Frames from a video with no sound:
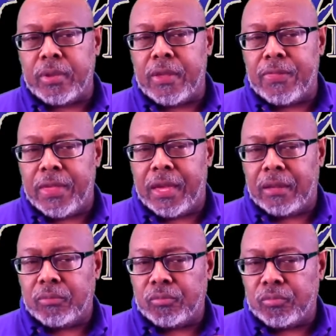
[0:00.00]

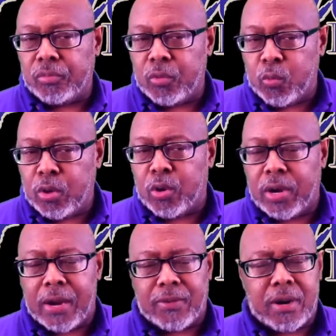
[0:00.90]
Then we're going to
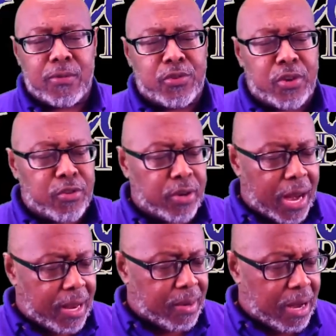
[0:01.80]
have a conversation.
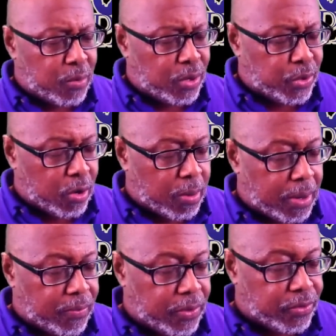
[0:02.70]
I want to talk
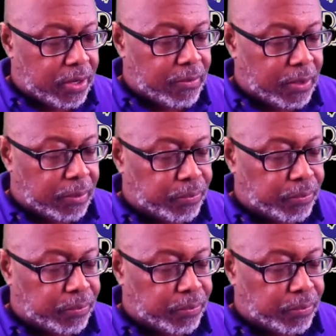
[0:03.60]
about this evening.